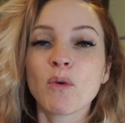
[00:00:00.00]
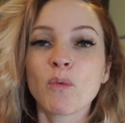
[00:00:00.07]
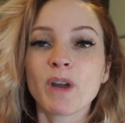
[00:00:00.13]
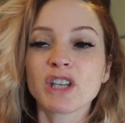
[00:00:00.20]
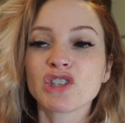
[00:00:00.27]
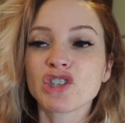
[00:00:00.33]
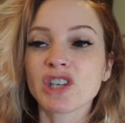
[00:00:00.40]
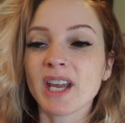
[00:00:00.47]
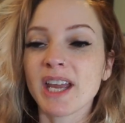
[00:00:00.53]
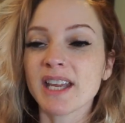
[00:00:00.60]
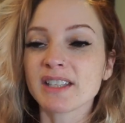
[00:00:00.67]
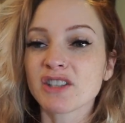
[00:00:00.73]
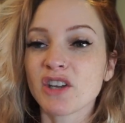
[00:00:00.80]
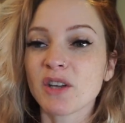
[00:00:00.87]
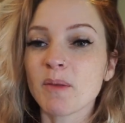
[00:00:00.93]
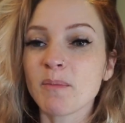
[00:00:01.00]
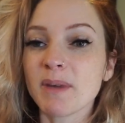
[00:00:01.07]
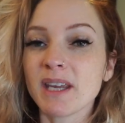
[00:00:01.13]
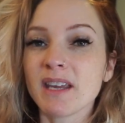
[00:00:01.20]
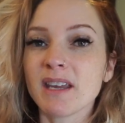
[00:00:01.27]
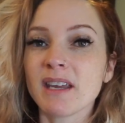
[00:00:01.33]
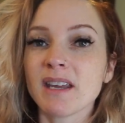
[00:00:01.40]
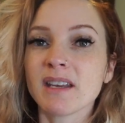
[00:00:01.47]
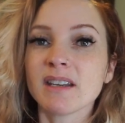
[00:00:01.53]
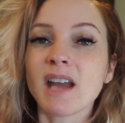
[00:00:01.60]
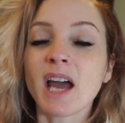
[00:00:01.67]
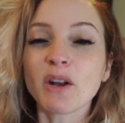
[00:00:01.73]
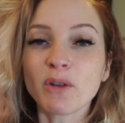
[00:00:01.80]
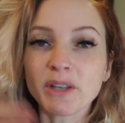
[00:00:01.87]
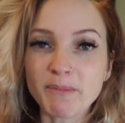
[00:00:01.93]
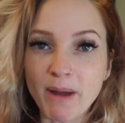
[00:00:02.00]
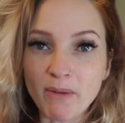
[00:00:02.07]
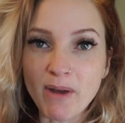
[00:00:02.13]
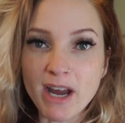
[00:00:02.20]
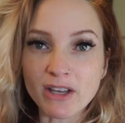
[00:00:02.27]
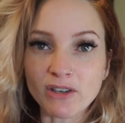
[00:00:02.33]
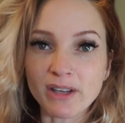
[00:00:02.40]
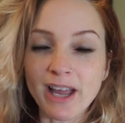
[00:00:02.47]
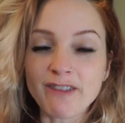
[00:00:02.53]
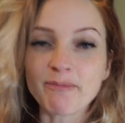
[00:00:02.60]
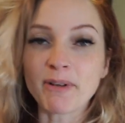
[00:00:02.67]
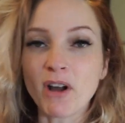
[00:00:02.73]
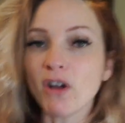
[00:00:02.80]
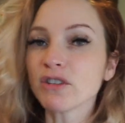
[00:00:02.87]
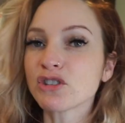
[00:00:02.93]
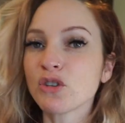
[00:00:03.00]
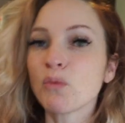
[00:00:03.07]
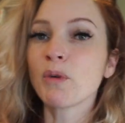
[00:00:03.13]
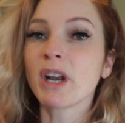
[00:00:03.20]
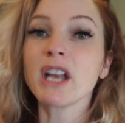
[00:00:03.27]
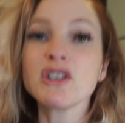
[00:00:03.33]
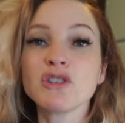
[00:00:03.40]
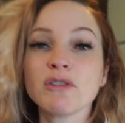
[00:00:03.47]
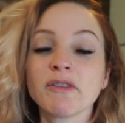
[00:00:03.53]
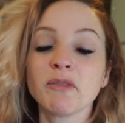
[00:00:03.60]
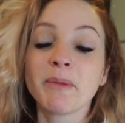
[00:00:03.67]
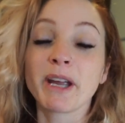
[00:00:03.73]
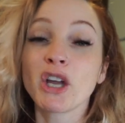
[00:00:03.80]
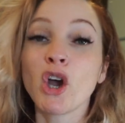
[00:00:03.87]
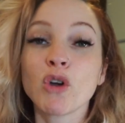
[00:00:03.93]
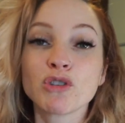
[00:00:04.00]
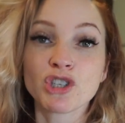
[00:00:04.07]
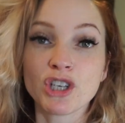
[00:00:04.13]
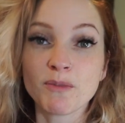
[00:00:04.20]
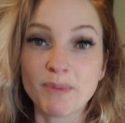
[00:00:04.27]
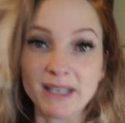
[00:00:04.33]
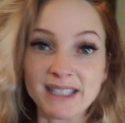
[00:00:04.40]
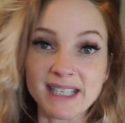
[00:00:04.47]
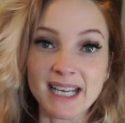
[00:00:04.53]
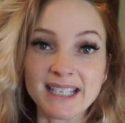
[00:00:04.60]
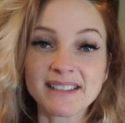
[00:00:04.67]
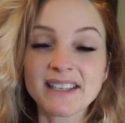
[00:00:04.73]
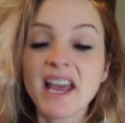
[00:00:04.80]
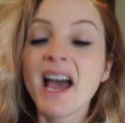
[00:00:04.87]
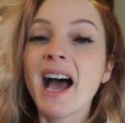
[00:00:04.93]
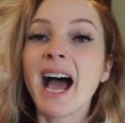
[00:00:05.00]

which is gonna be not only my regular life, but also what I do for my coaching business.